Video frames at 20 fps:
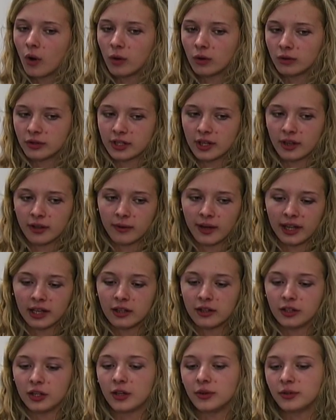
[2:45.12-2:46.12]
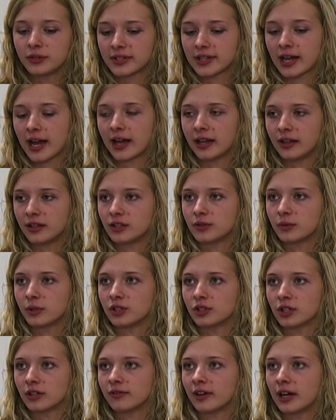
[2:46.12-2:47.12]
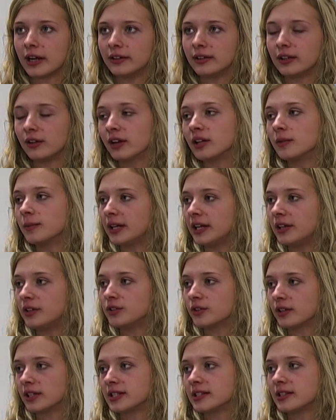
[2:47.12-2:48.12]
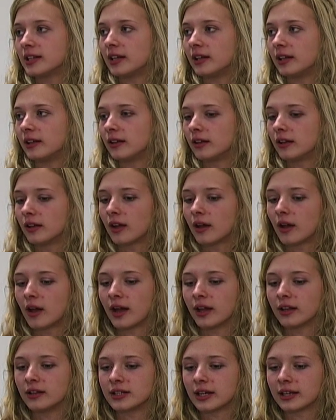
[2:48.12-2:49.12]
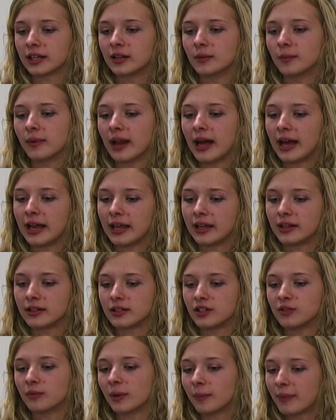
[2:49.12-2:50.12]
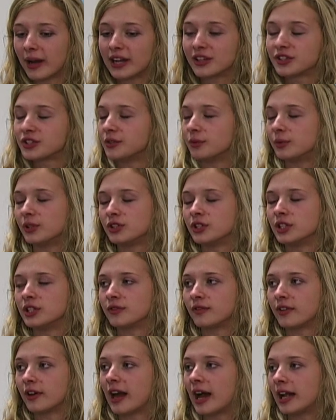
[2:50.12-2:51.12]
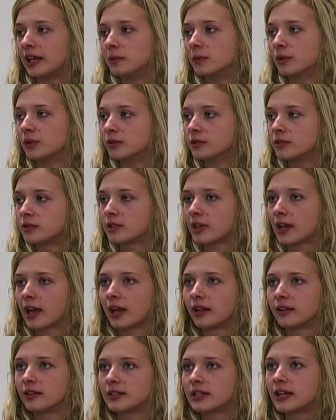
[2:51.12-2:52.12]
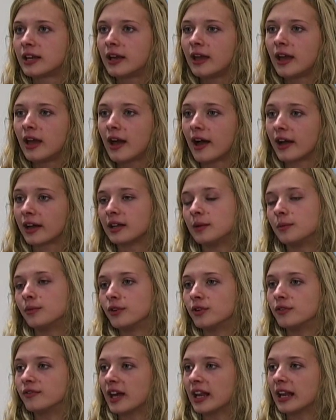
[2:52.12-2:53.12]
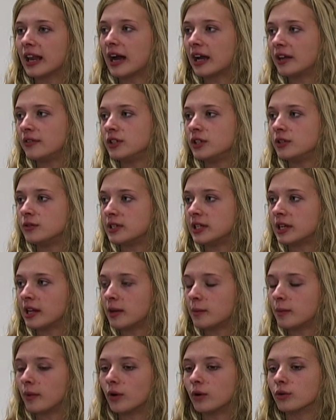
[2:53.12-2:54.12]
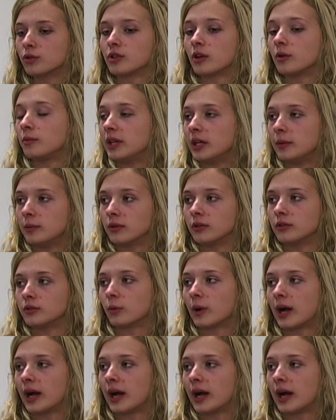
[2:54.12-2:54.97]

also I can use science, which I find incredibly interesting, and I can apply it to my passion, which is for animals, and I can improve their lives using it, but also people as